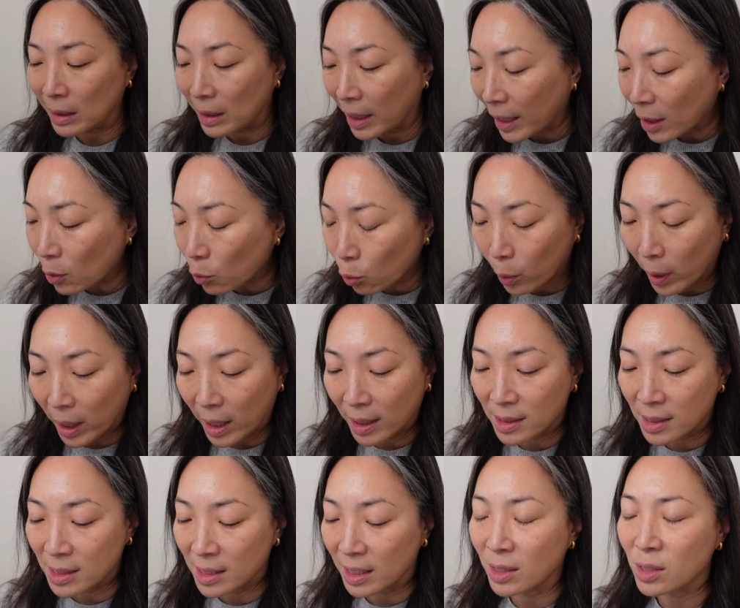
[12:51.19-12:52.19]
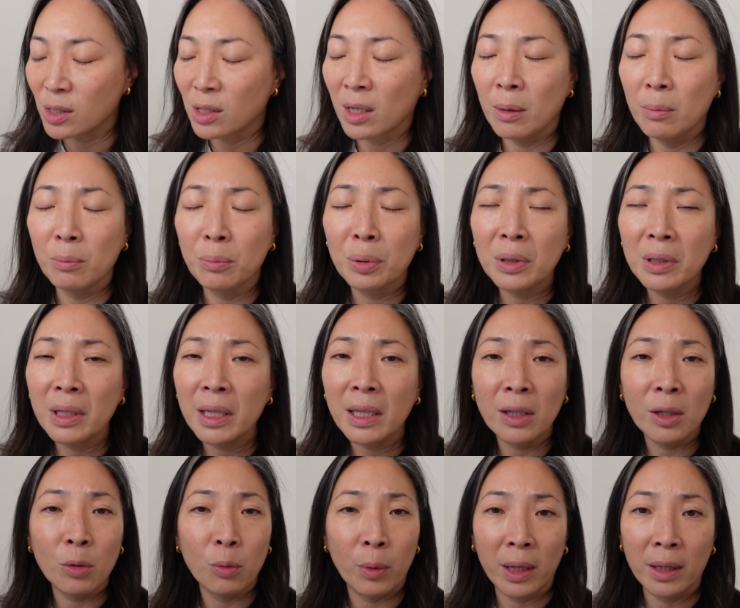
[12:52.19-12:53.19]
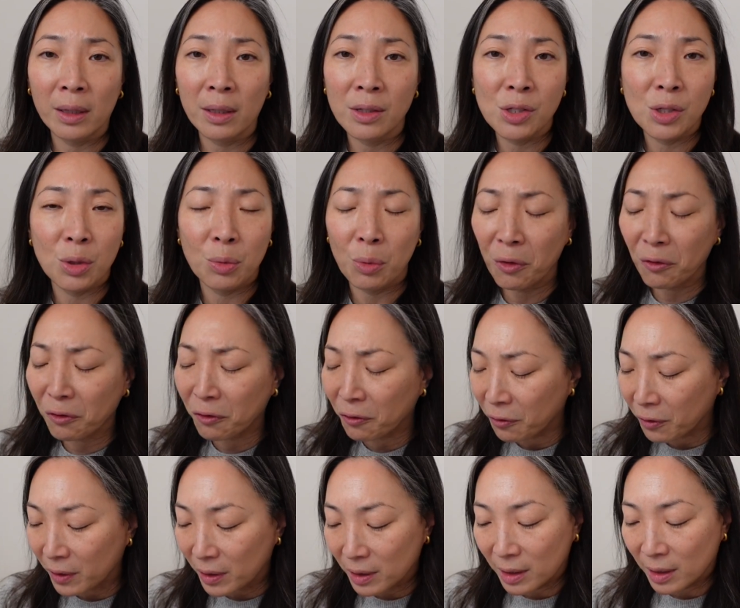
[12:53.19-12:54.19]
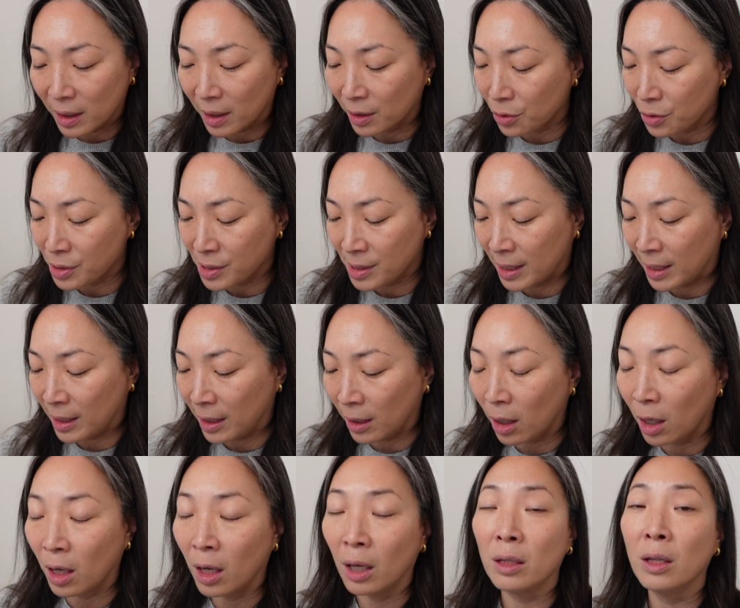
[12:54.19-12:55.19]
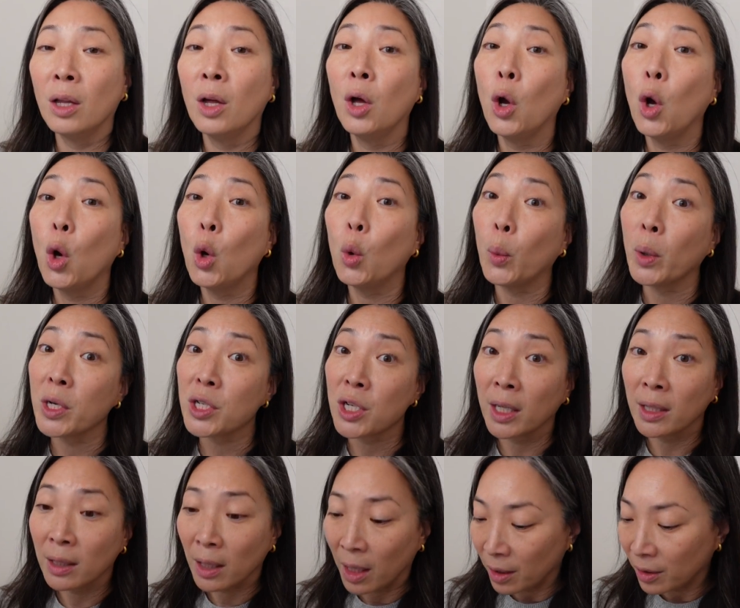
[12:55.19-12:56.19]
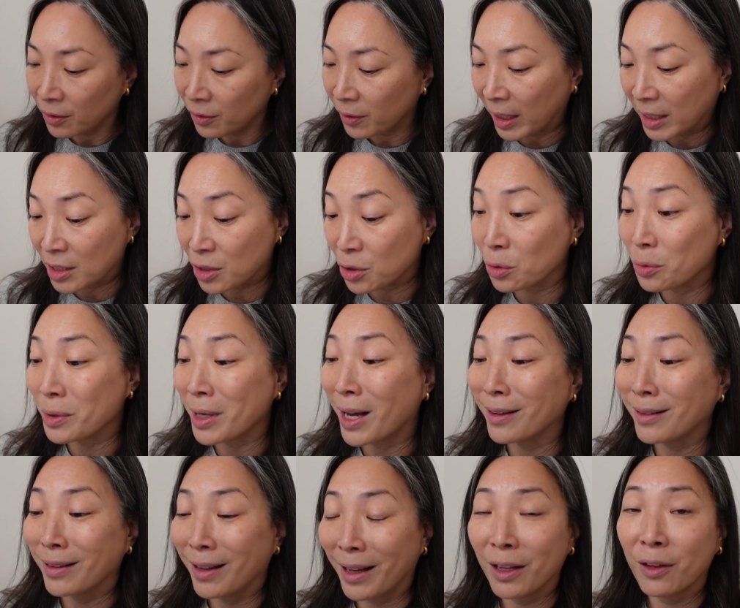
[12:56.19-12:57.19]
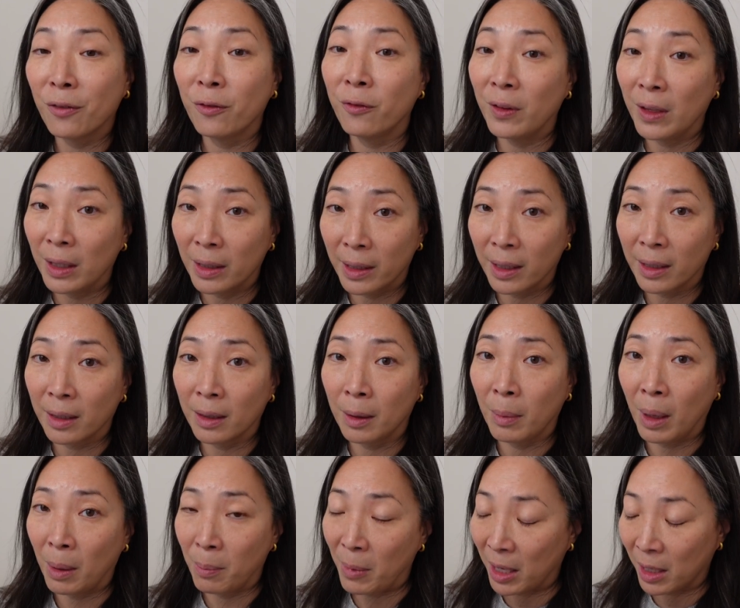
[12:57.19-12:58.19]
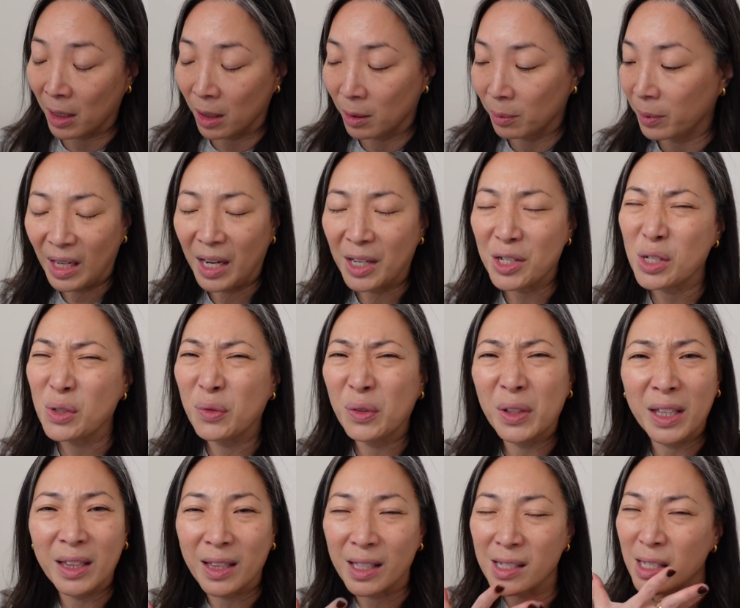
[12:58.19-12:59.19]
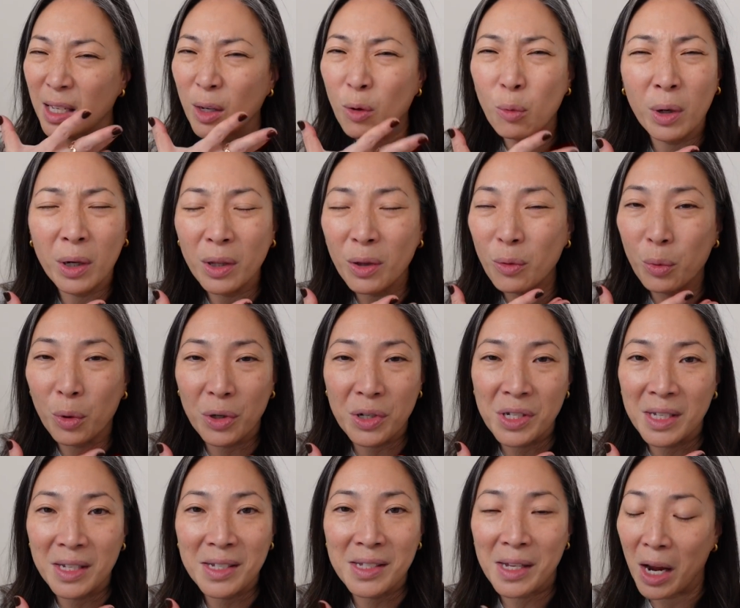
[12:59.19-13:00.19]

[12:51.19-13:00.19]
lightweight, it's completely weightless. You won't feel it on your skin at all, which I love. I do not like feeling my makeup. I just feel like that's like one of the worst things